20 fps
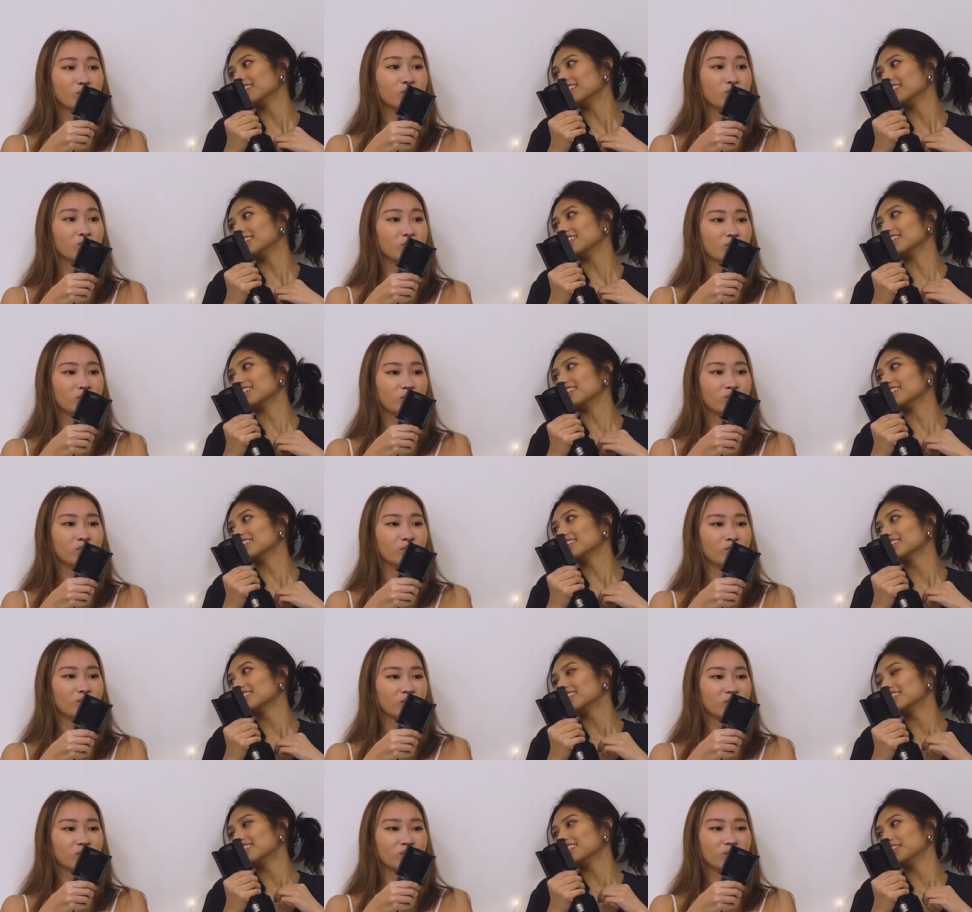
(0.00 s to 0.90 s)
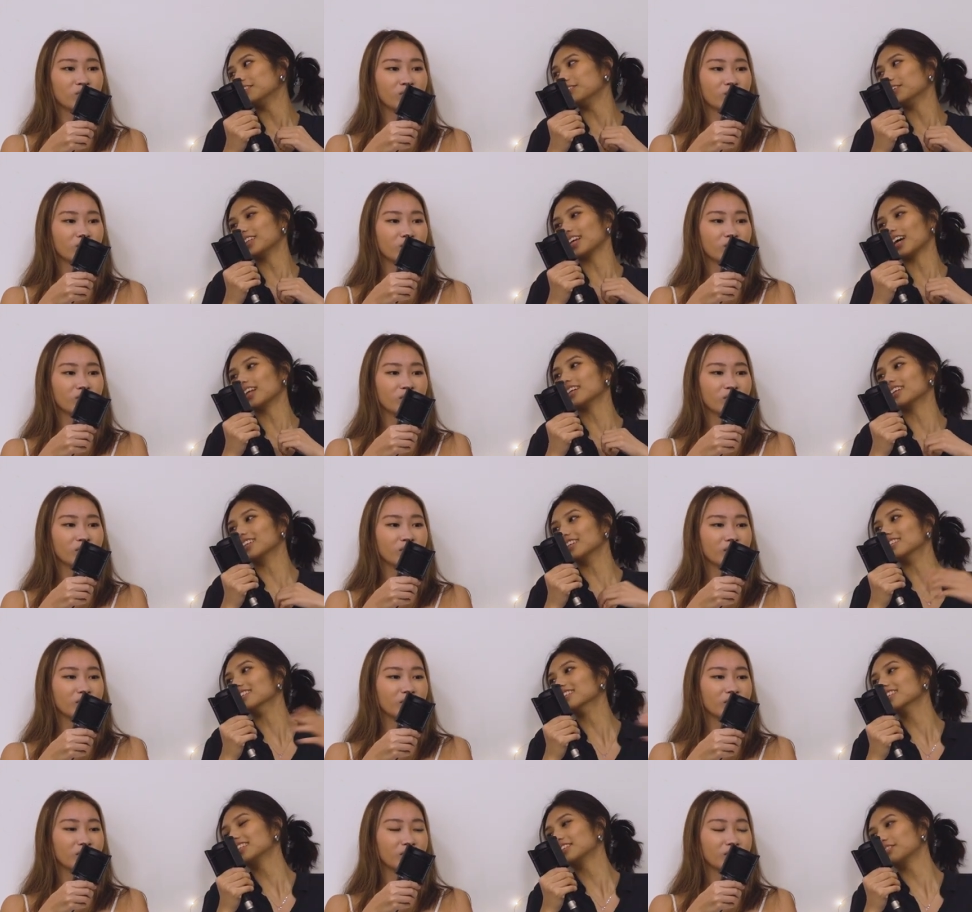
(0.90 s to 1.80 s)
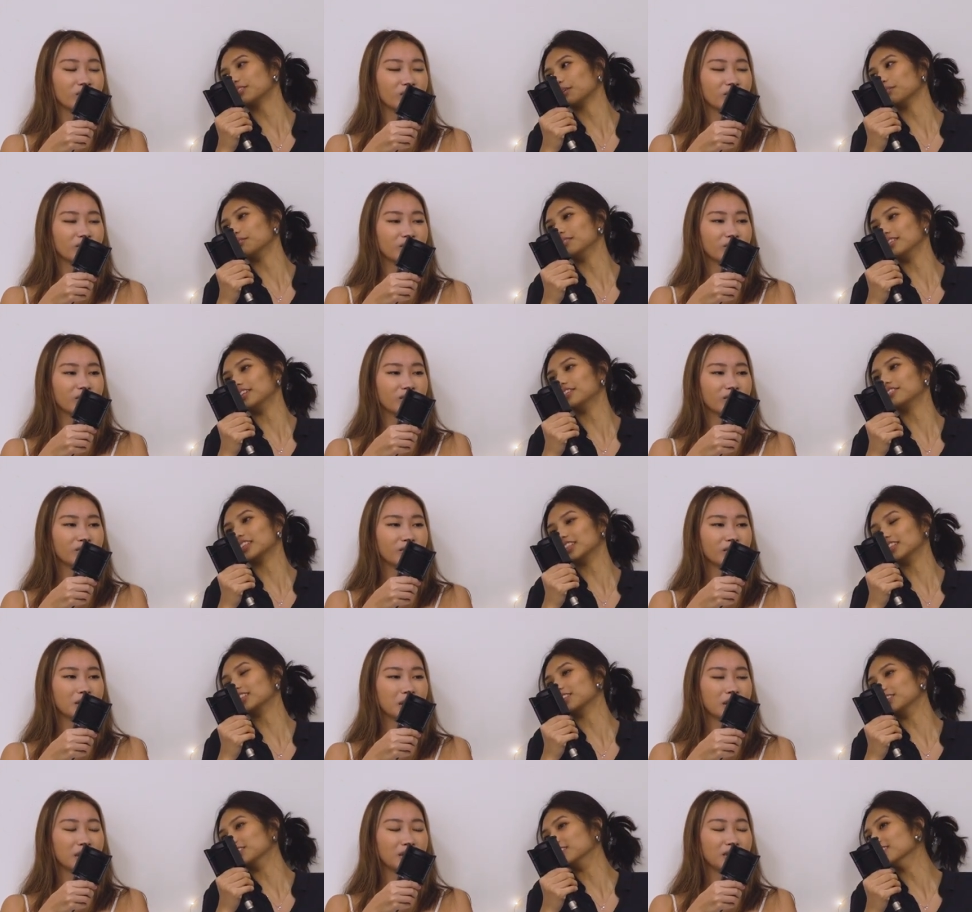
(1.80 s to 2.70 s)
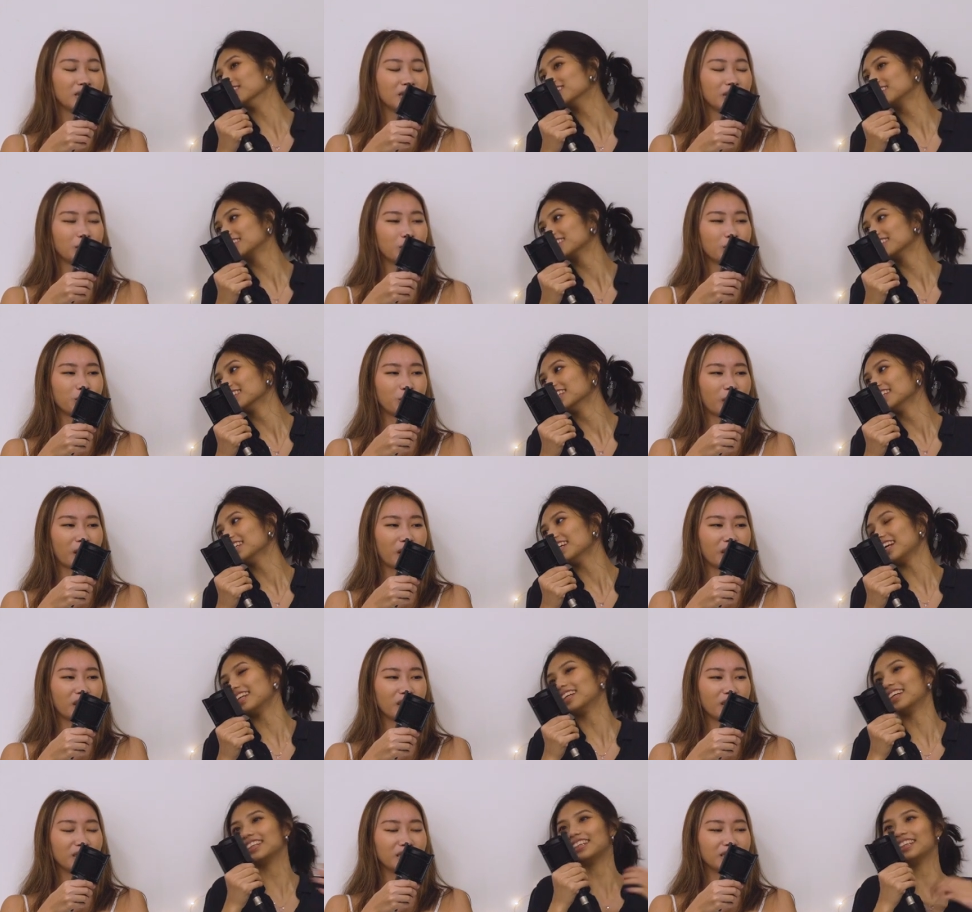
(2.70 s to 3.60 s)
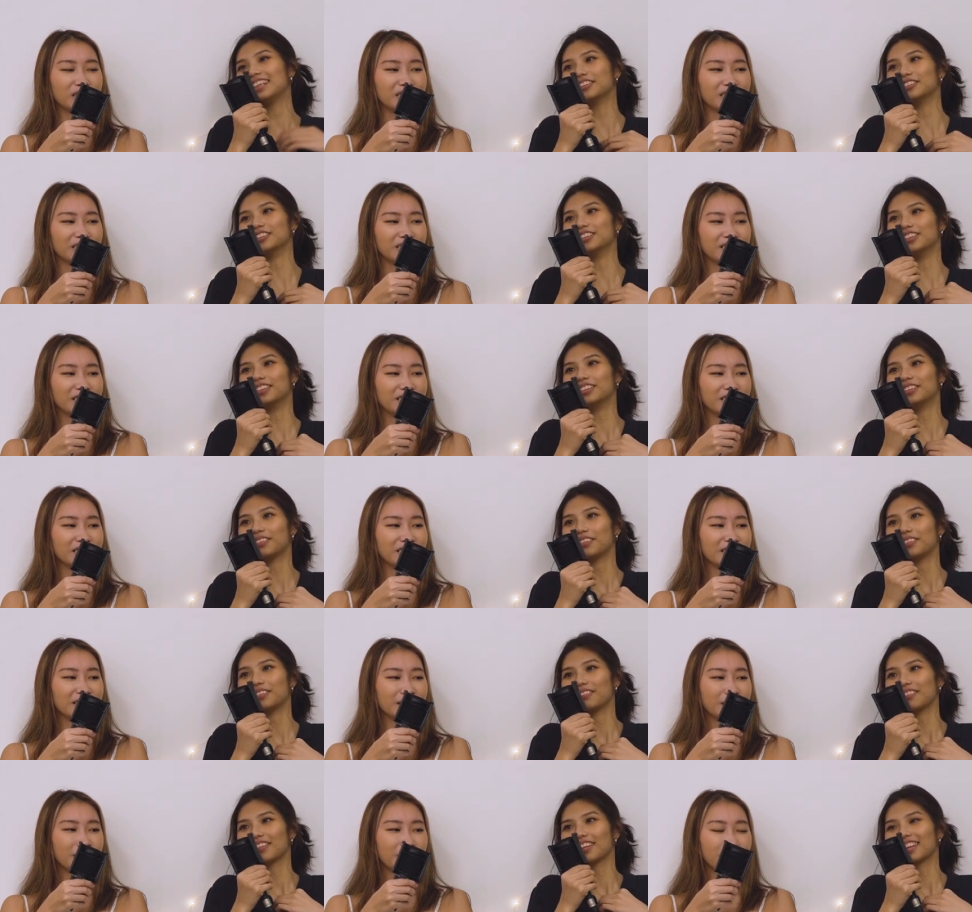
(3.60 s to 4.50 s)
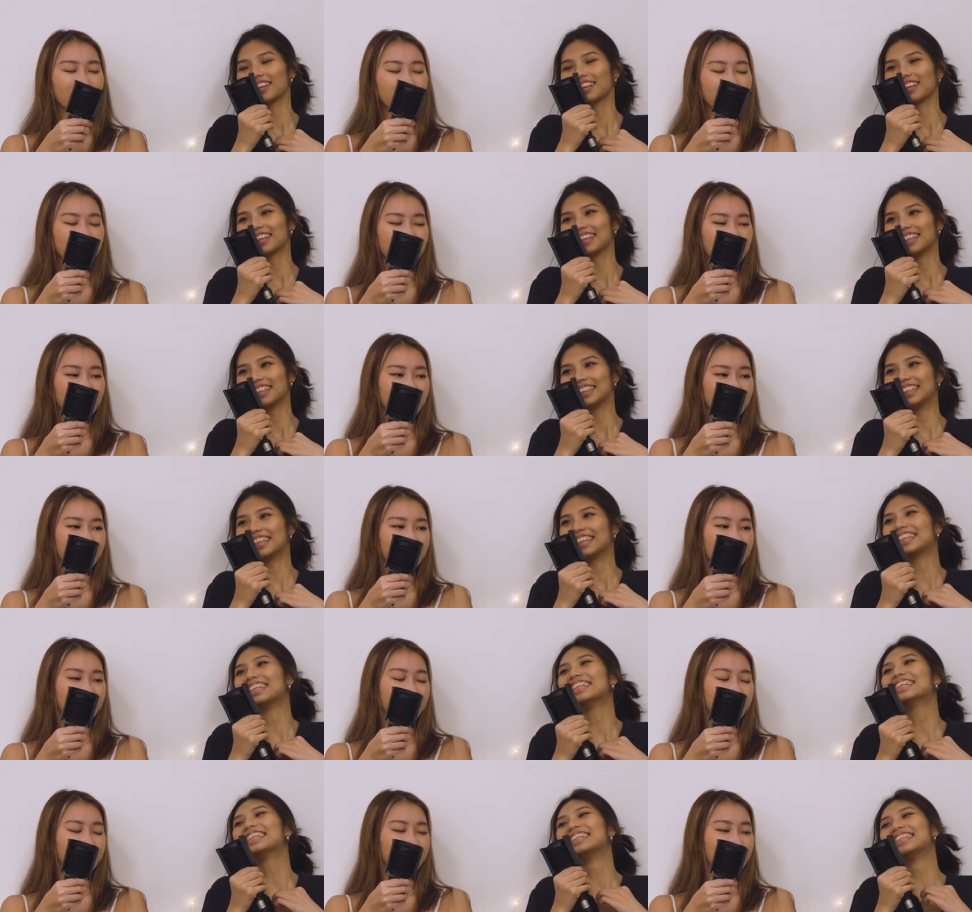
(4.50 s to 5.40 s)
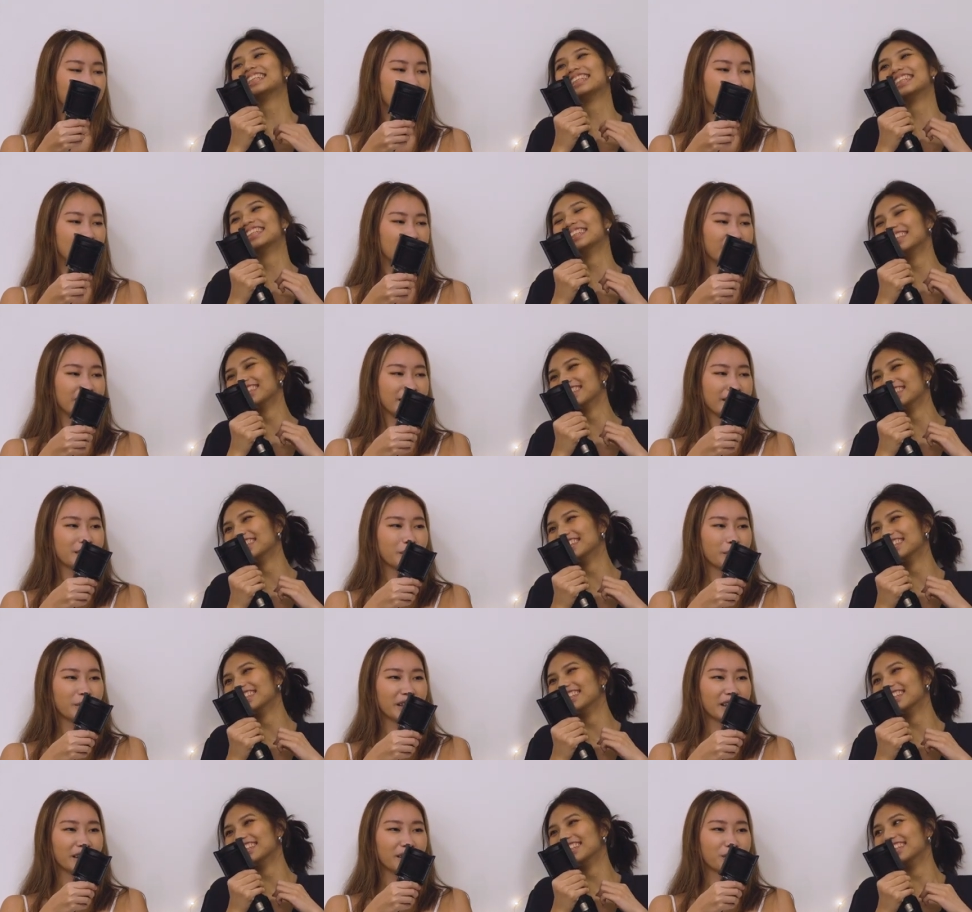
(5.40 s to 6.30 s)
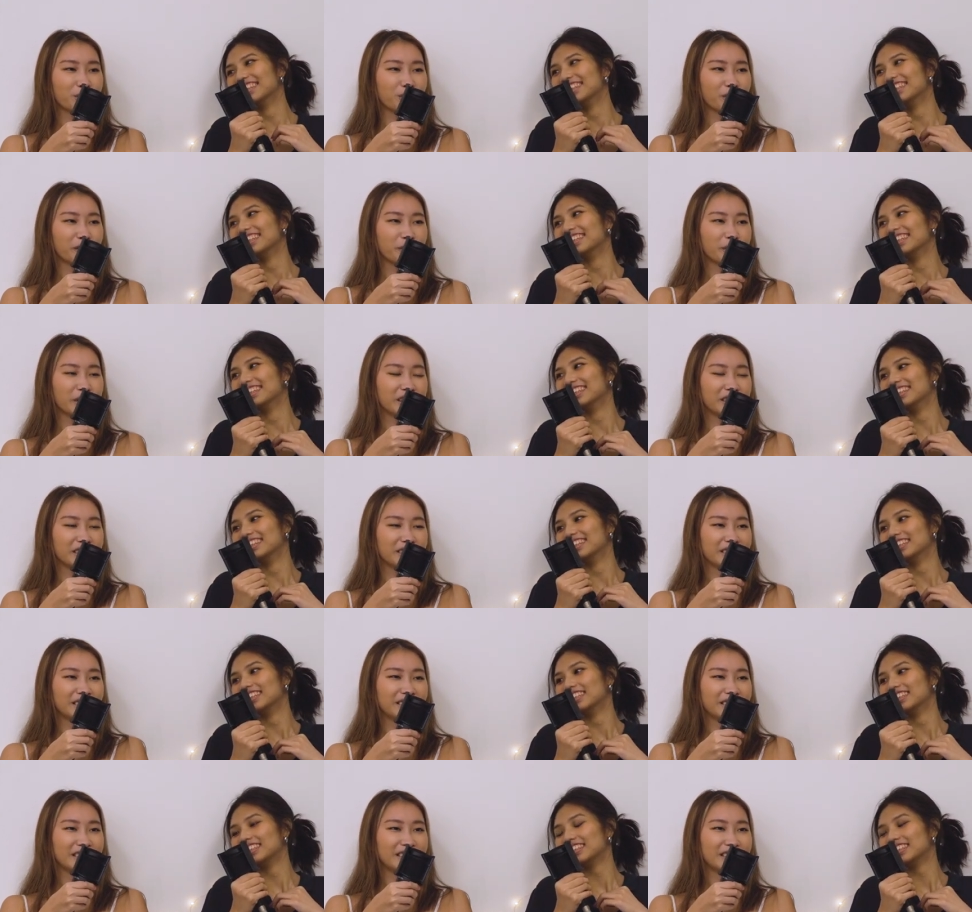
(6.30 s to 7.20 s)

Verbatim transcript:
Speaker 1: yeah, with other girls from different schools. Oh wow. And then they would yeah.
Speaker 2: Mm. That's a bit extreme leh.